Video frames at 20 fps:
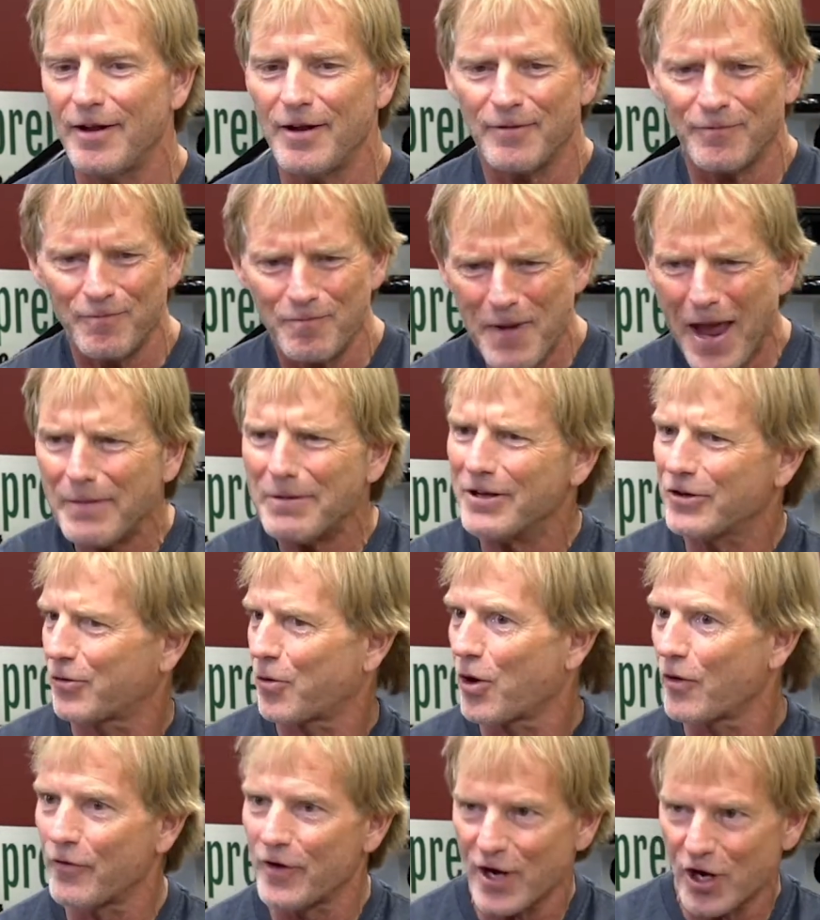and maybe
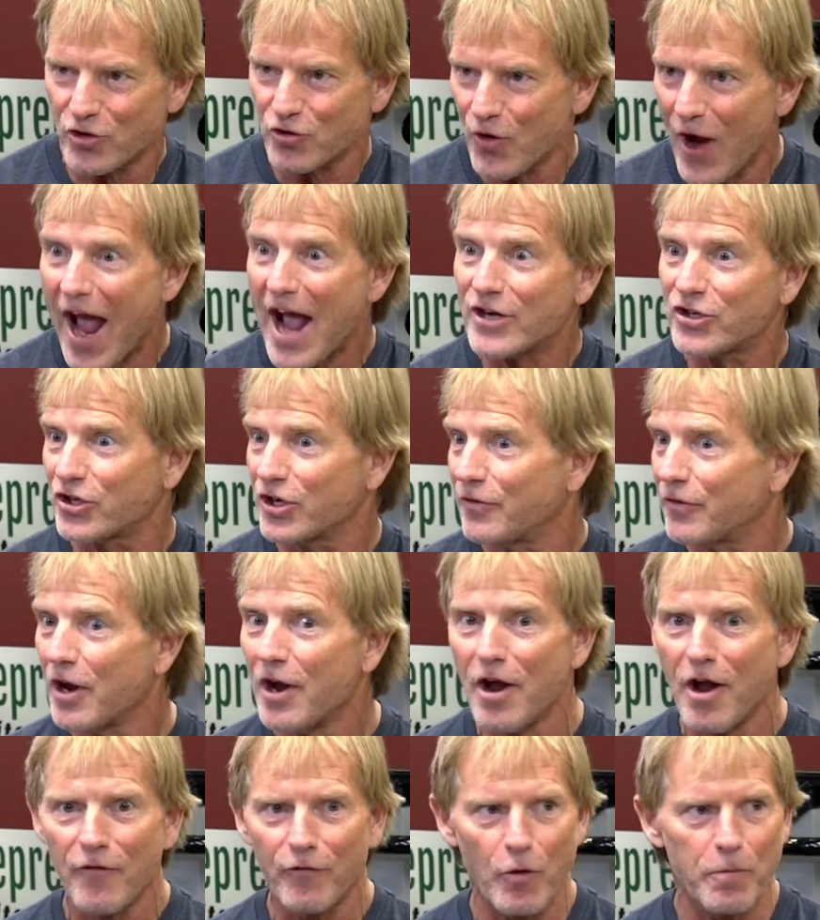sort of an attraction
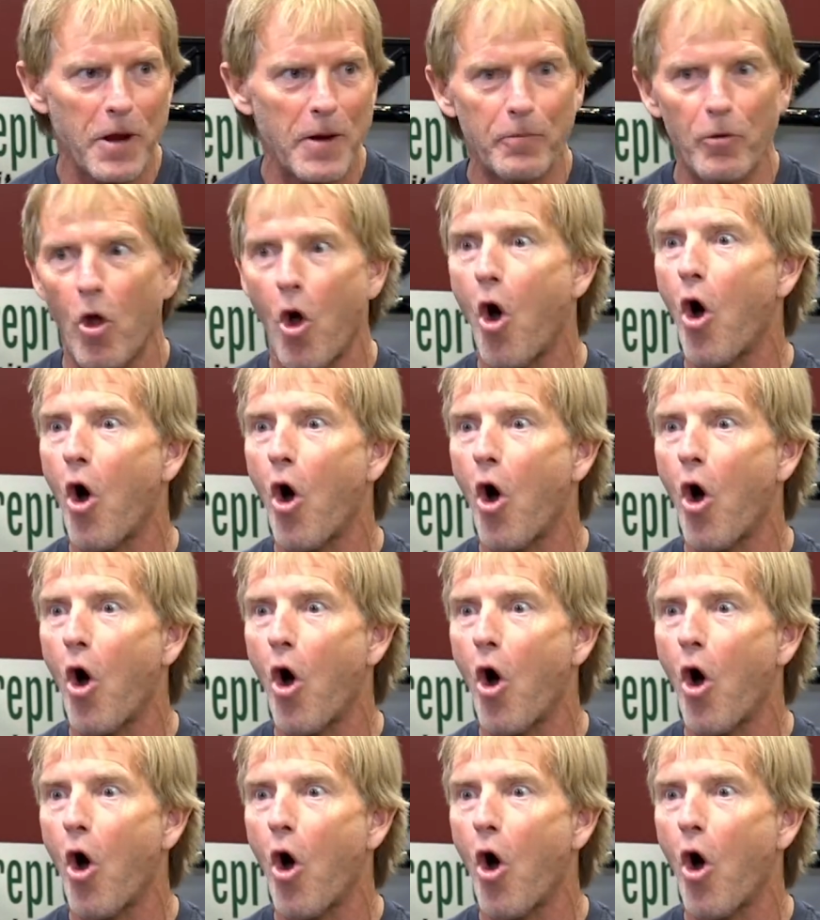for people yes.